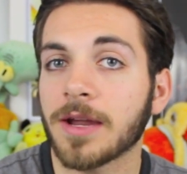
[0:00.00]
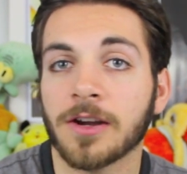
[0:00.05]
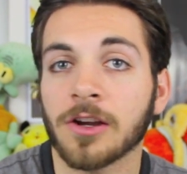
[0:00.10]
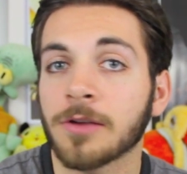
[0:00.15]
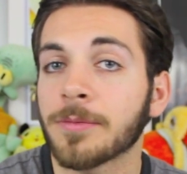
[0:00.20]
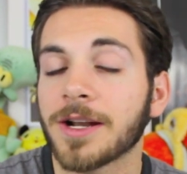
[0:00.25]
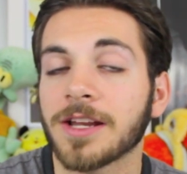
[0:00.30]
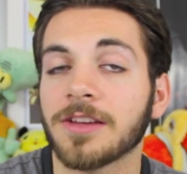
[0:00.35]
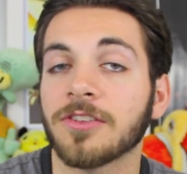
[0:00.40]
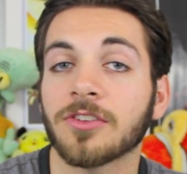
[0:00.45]

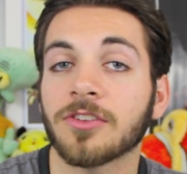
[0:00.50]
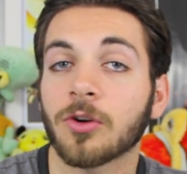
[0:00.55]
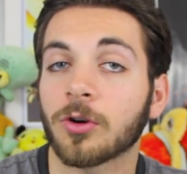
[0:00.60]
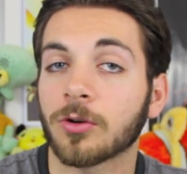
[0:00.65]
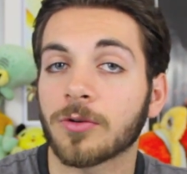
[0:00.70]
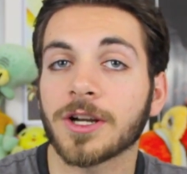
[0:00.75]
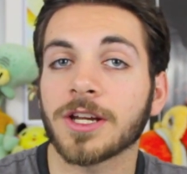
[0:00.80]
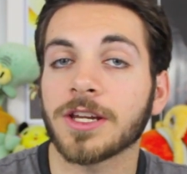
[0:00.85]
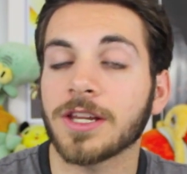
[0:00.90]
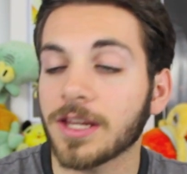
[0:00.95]
Everybody's
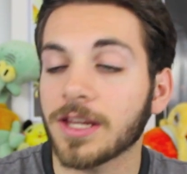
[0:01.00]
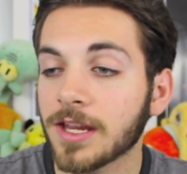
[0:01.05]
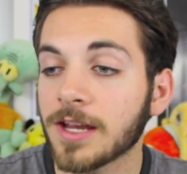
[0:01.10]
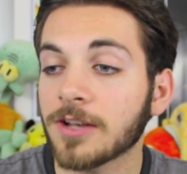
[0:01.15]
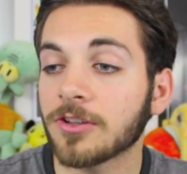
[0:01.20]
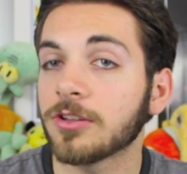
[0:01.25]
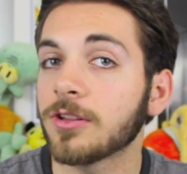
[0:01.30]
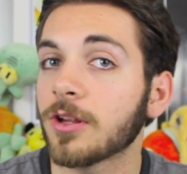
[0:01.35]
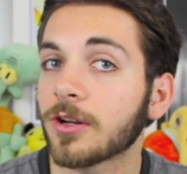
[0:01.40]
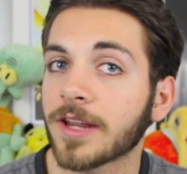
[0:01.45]
already
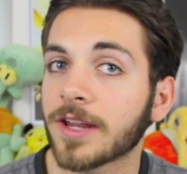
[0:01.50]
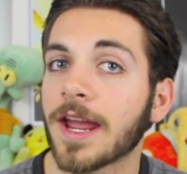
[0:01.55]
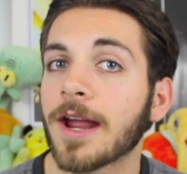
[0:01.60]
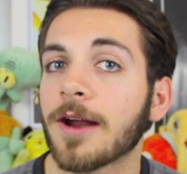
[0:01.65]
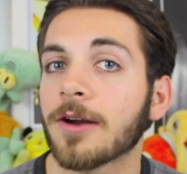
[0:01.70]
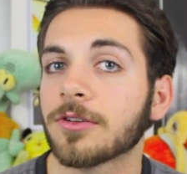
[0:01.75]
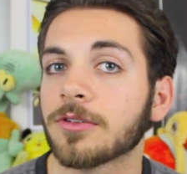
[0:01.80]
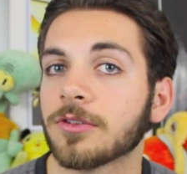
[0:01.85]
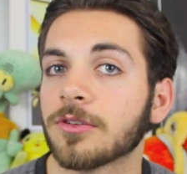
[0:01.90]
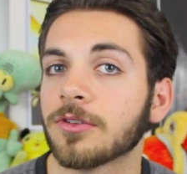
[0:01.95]
into their
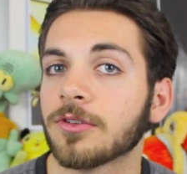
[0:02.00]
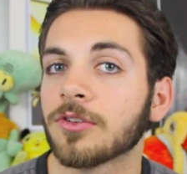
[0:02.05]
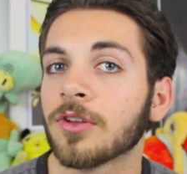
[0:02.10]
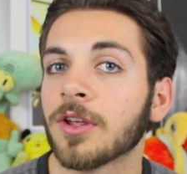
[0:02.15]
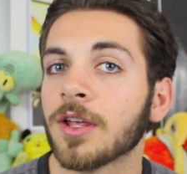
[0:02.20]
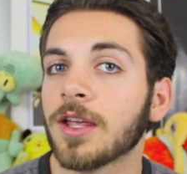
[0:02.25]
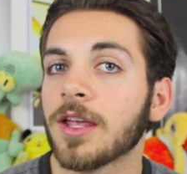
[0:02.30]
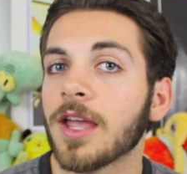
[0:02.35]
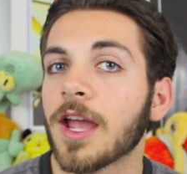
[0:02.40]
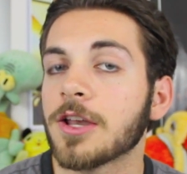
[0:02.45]
characters,
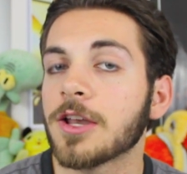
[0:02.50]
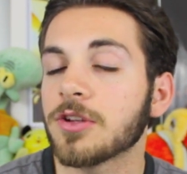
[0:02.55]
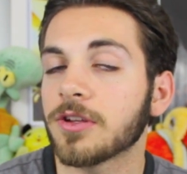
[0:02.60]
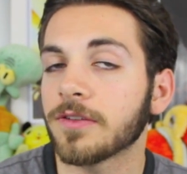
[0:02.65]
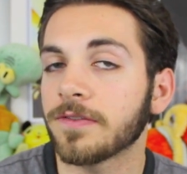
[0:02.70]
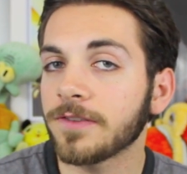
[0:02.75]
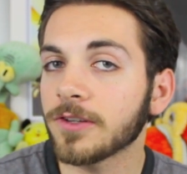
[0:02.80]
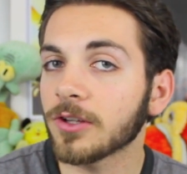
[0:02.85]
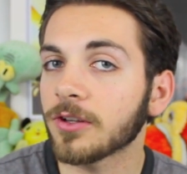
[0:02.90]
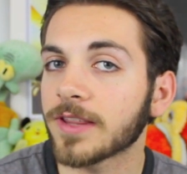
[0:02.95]
and you
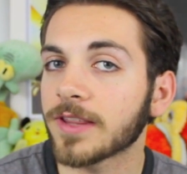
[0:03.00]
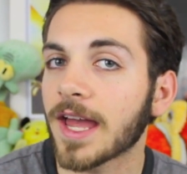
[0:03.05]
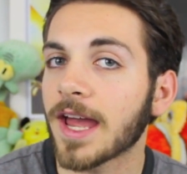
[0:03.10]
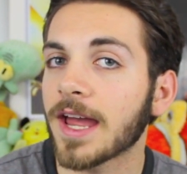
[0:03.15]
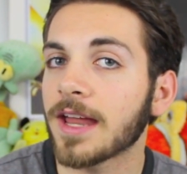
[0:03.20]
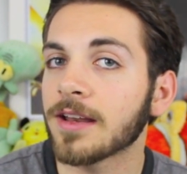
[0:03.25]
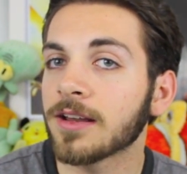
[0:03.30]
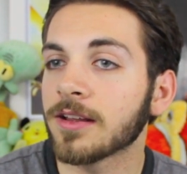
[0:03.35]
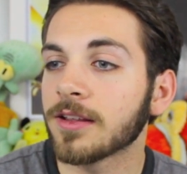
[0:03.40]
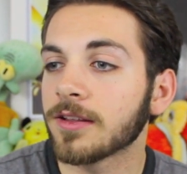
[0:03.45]
can feel
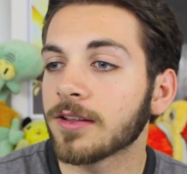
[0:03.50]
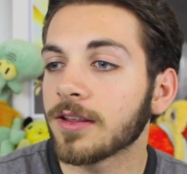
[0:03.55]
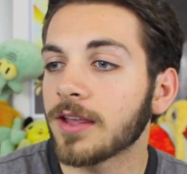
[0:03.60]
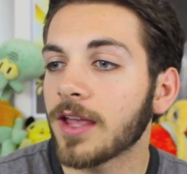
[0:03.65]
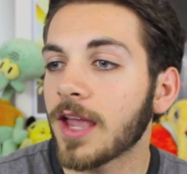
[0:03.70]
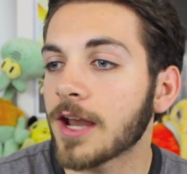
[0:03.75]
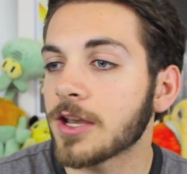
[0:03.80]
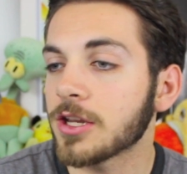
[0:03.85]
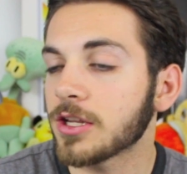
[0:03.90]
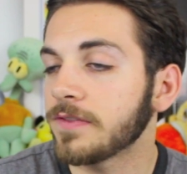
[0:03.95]
that,
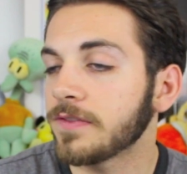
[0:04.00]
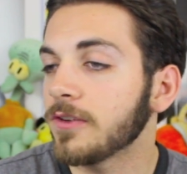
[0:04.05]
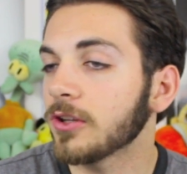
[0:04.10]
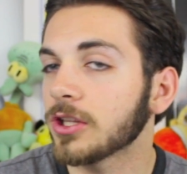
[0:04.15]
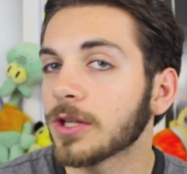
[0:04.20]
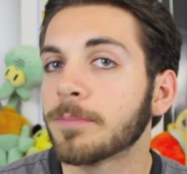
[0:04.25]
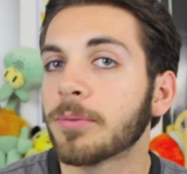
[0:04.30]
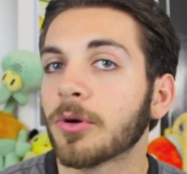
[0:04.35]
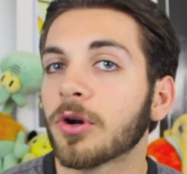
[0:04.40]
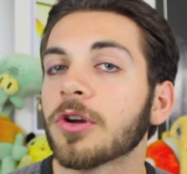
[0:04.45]
and you can
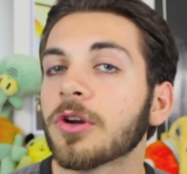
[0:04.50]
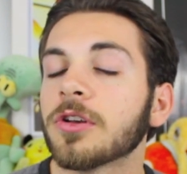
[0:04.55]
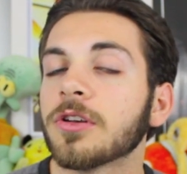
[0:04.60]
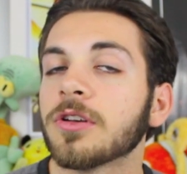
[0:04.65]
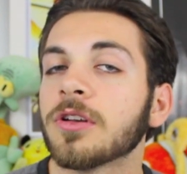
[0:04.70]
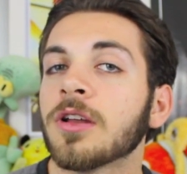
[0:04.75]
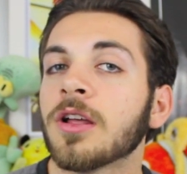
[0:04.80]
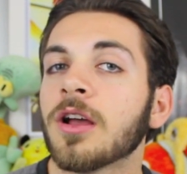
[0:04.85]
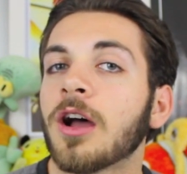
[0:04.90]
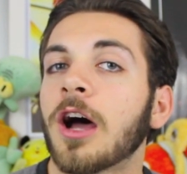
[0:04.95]
feel the
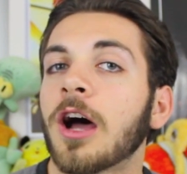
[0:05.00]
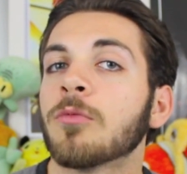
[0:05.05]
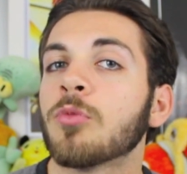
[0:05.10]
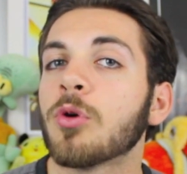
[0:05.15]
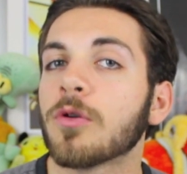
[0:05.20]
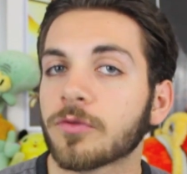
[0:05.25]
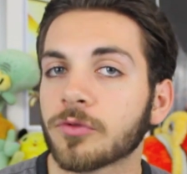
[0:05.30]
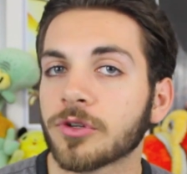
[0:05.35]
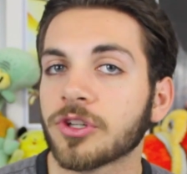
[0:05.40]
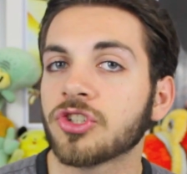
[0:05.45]
burden on
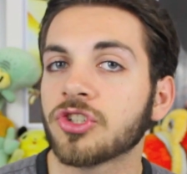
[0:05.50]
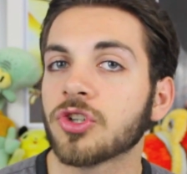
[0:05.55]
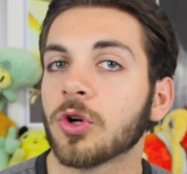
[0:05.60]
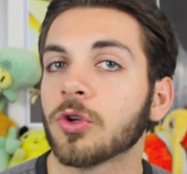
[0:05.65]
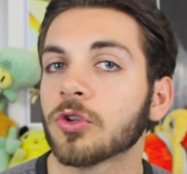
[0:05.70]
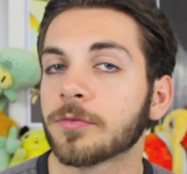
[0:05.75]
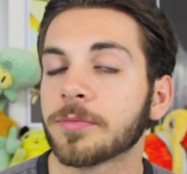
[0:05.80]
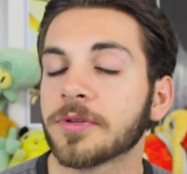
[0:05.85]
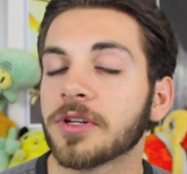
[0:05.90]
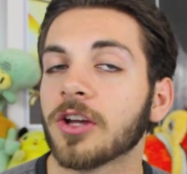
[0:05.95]
Wolverine's
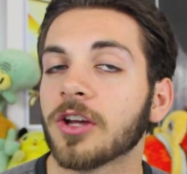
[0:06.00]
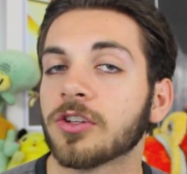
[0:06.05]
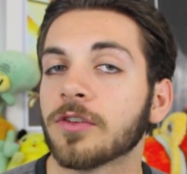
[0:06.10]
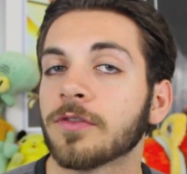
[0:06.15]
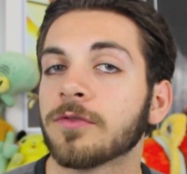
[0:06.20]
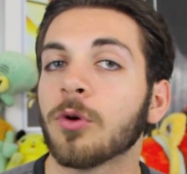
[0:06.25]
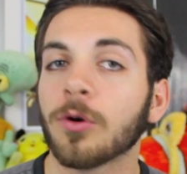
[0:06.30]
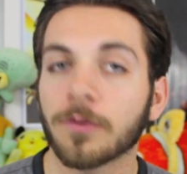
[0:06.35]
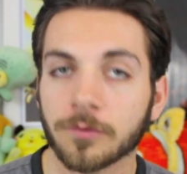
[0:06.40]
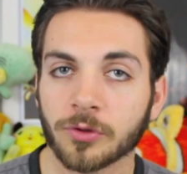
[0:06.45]
shoulders, because
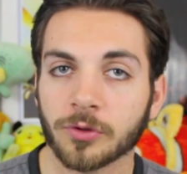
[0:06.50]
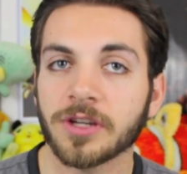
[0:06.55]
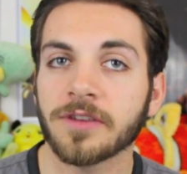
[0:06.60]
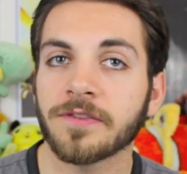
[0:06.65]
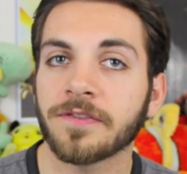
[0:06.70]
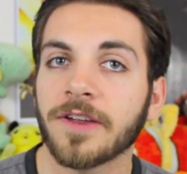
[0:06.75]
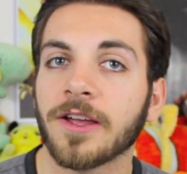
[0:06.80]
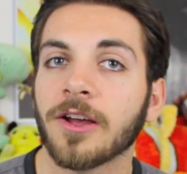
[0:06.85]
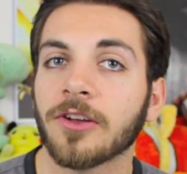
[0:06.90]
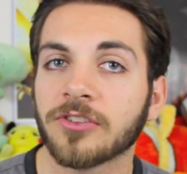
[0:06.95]
if Wolverine
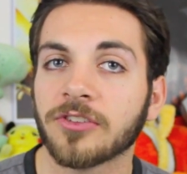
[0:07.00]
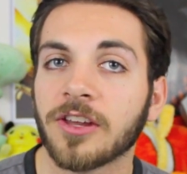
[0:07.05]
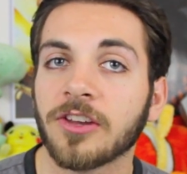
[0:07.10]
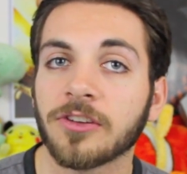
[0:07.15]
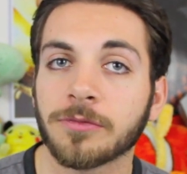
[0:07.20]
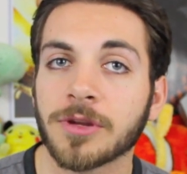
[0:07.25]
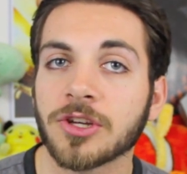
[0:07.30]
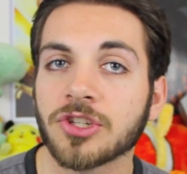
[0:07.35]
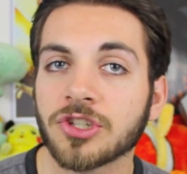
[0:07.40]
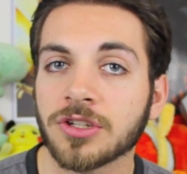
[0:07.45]
fails
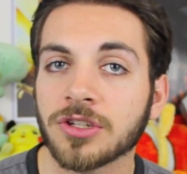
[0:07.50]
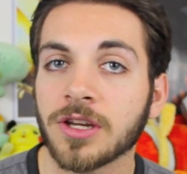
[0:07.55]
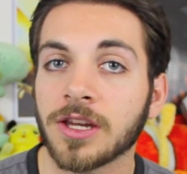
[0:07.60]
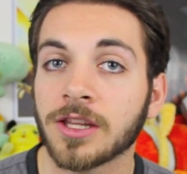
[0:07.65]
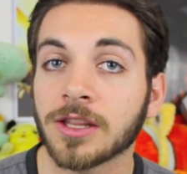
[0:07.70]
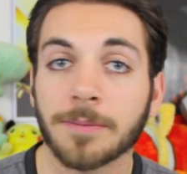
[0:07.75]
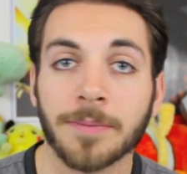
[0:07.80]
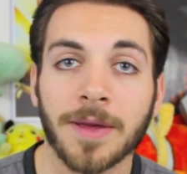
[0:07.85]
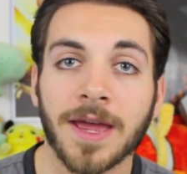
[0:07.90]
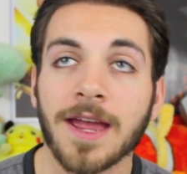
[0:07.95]
his mission
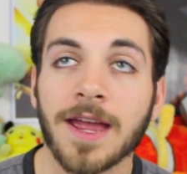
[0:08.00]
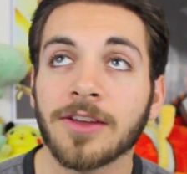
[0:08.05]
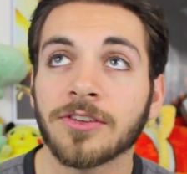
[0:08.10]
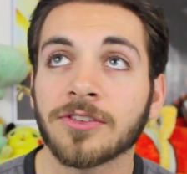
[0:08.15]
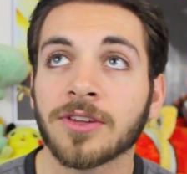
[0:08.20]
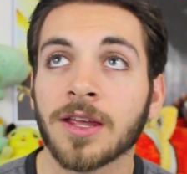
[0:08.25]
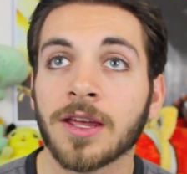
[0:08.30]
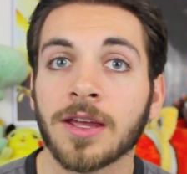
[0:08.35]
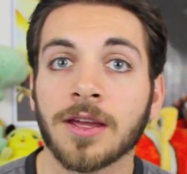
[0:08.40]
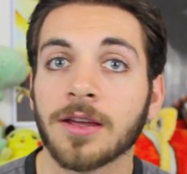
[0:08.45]
in the
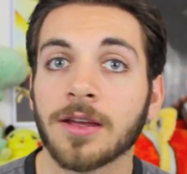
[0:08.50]
past,